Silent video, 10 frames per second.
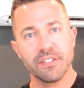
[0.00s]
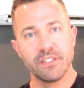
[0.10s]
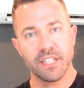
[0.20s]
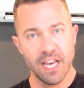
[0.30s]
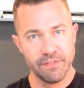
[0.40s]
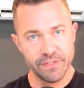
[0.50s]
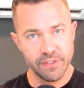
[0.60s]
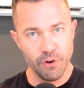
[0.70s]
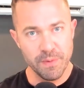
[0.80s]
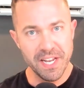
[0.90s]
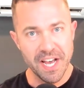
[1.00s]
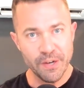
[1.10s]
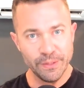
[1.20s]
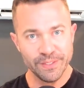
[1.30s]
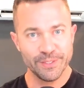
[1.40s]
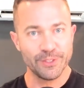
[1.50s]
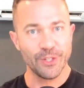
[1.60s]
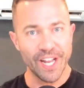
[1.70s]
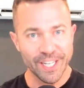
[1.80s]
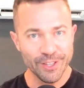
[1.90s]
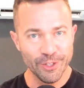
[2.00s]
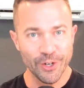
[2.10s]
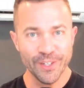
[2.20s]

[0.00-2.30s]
to kind of slow me down so that I could learn